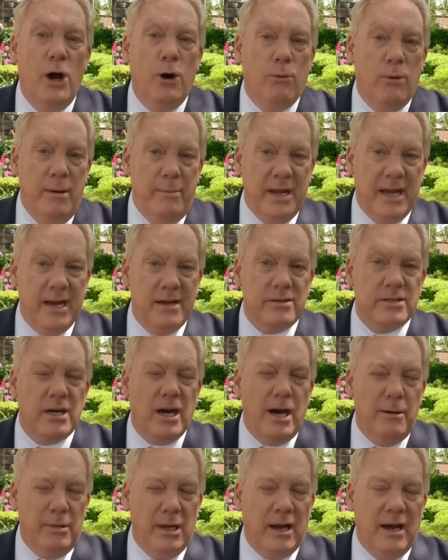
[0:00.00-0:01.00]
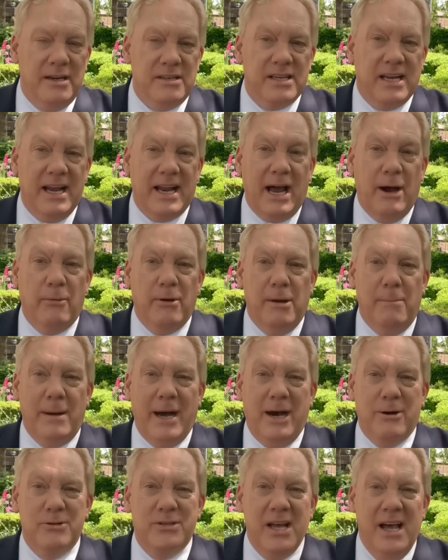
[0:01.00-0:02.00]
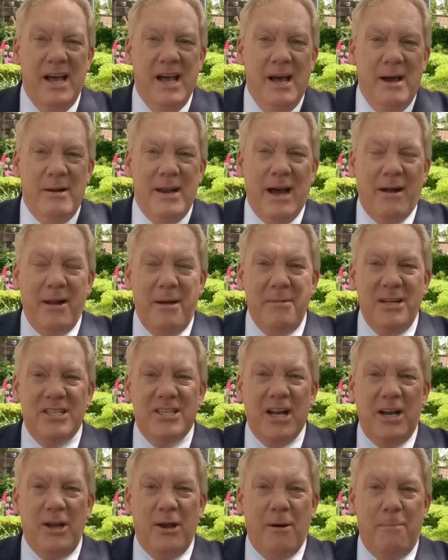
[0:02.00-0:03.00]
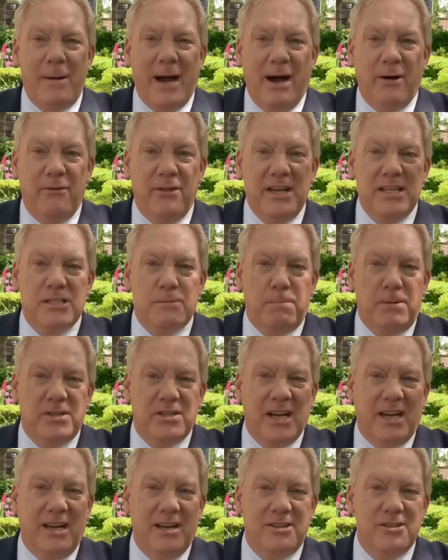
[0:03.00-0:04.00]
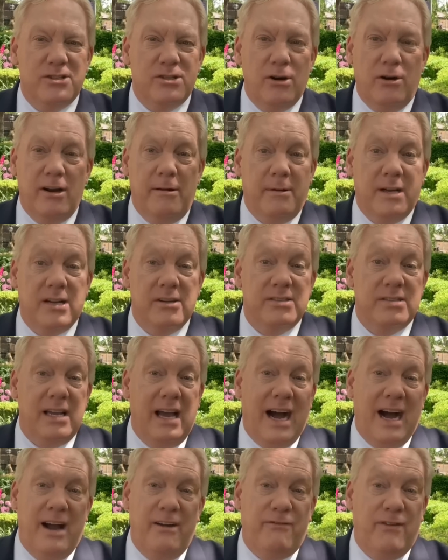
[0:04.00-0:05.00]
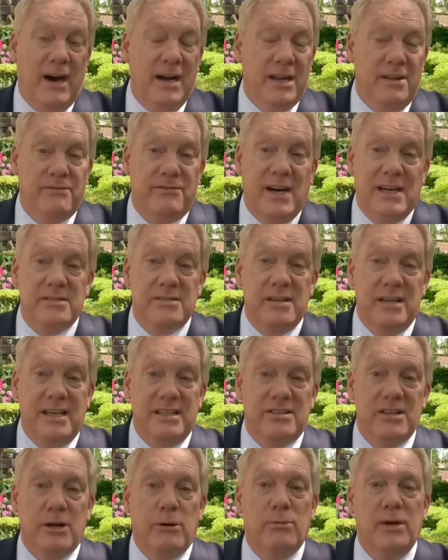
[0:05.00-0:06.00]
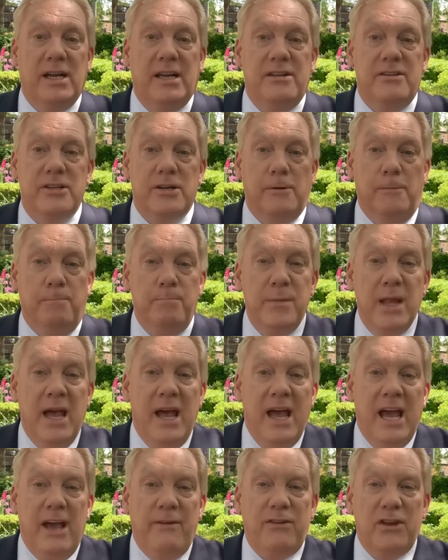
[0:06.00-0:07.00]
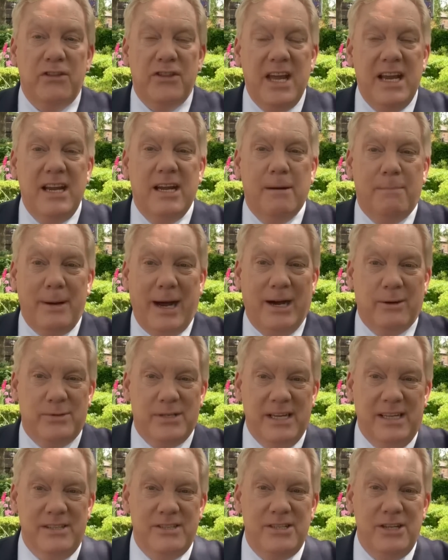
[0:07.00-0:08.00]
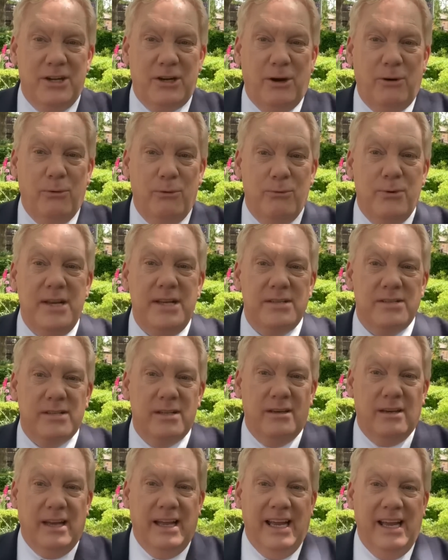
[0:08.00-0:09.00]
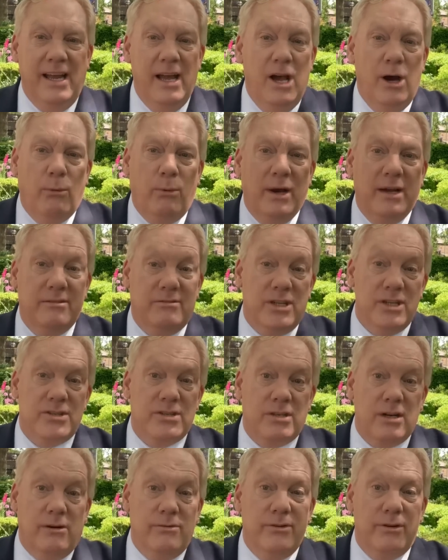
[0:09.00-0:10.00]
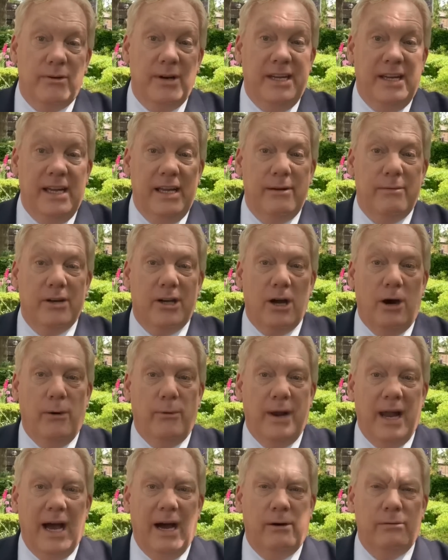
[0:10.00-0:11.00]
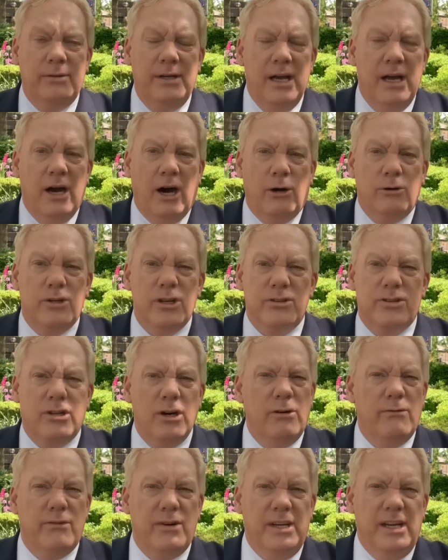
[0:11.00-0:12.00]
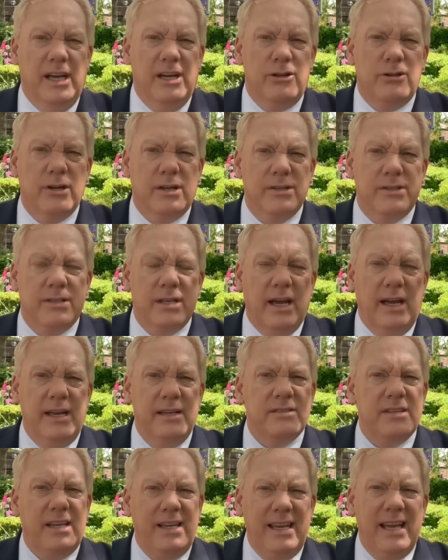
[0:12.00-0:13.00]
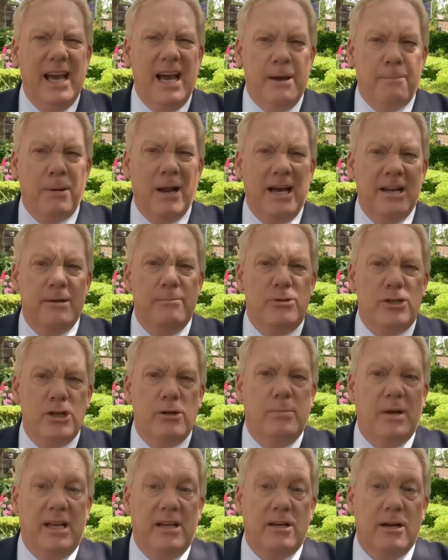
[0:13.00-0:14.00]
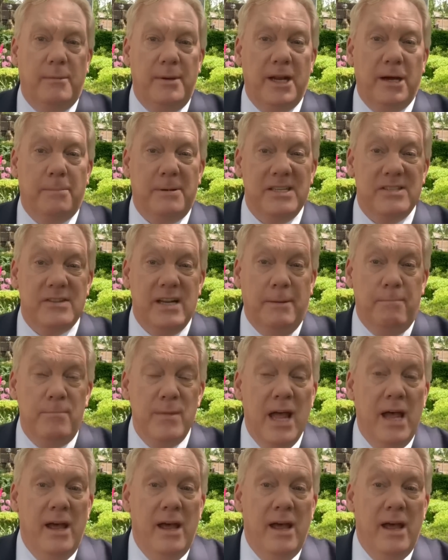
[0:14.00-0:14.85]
When we get time, we like to get out and about. Now, let me tell you about this particular story because I find it fascinating. I really do. If you think about it, you know, recently, well, just under a year ago now, or just over a year, should I say, is it? Yeah, Platinum Jubilee coming up, isn't it?